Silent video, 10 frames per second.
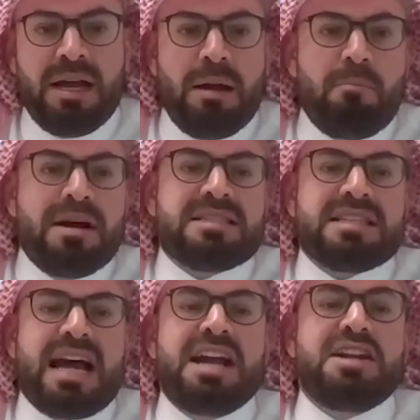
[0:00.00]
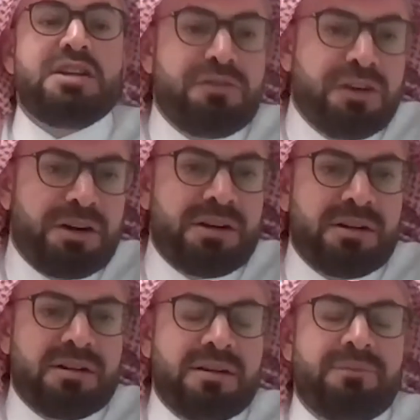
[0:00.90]
but I
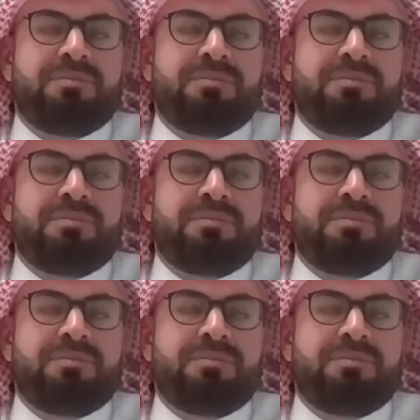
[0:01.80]
never